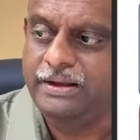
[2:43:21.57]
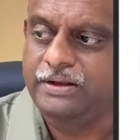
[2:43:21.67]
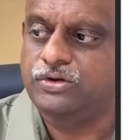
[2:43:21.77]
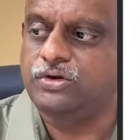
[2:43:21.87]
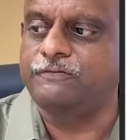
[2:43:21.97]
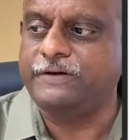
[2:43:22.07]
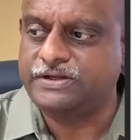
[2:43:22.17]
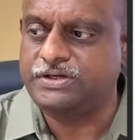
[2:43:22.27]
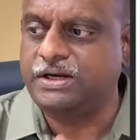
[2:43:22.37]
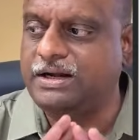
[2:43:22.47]
So
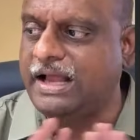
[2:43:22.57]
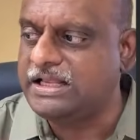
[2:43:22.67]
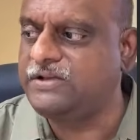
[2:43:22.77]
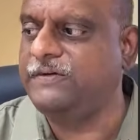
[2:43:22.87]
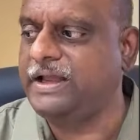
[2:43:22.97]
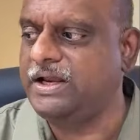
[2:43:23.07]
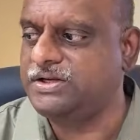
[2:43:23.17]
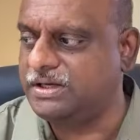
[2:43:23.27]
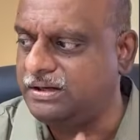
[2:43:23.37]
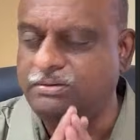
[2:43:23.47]
first
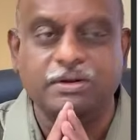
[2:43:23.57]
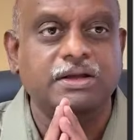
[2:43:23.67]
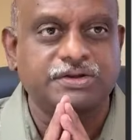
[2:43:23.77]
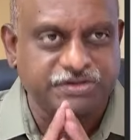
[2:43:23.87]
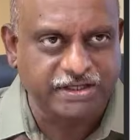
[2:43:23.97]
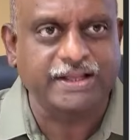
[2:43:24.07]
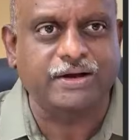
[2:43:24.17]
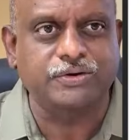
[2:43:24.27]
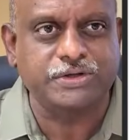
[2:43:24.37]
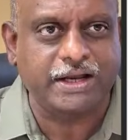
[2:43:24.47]
classification, seedha
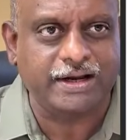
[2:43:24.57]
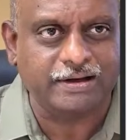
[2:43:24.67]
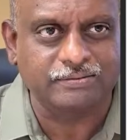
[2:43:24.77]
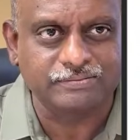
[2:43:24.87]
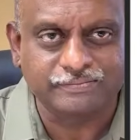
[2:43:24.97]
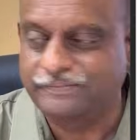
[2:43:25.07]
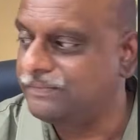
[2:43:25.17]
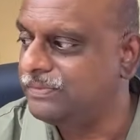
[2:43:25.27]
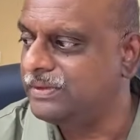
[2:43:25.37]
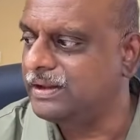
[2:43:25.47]
ho jana.
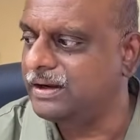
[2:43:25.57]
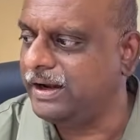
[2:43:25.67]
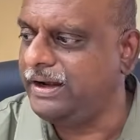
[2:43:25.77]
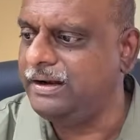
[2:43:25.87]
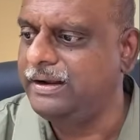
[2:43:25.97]
Right?